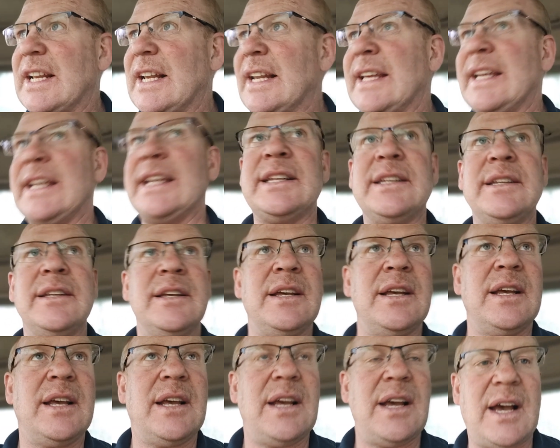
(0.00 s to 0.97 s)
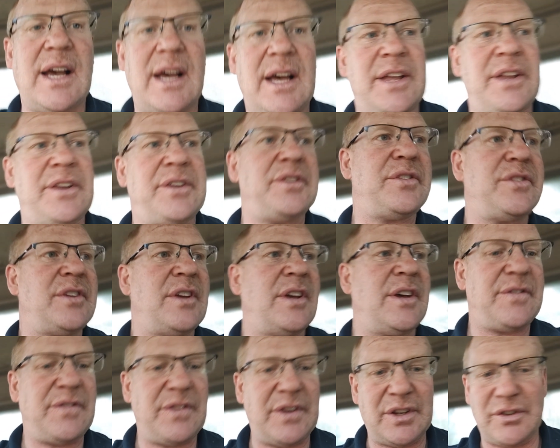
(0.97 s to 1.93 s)
clean, and
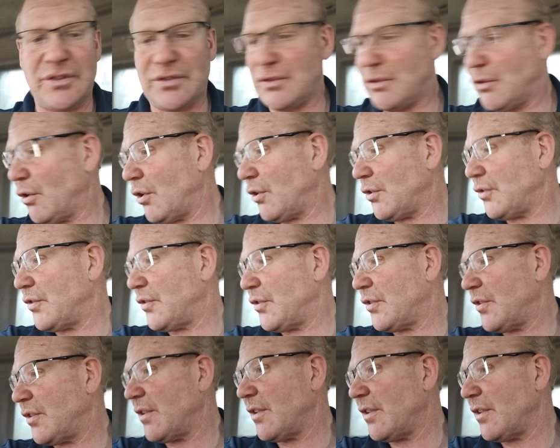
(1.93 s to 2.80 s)
fingers crossed